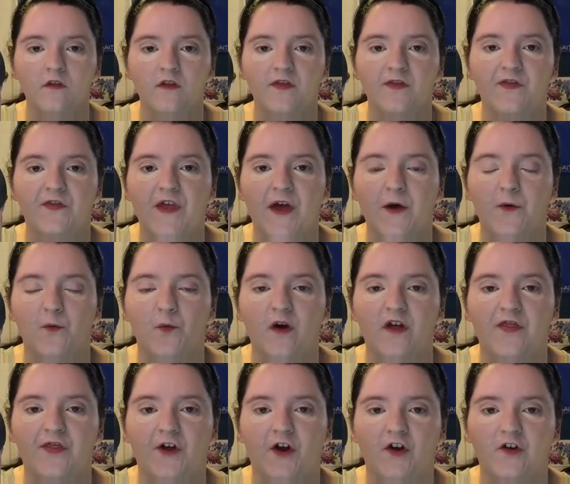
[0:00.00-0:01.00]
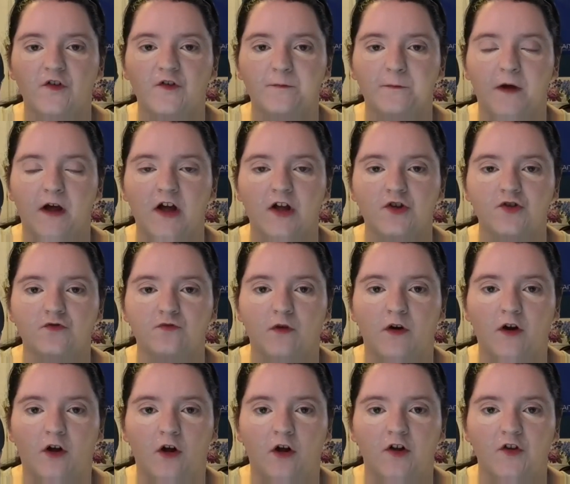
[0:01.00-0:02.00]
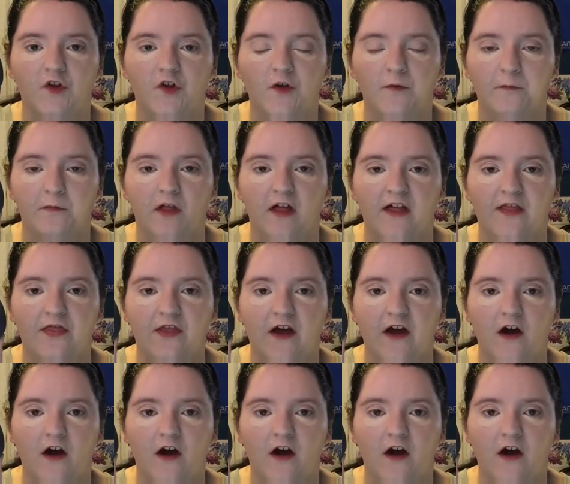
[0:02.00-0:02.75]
Then with our sponge, we're going to blend that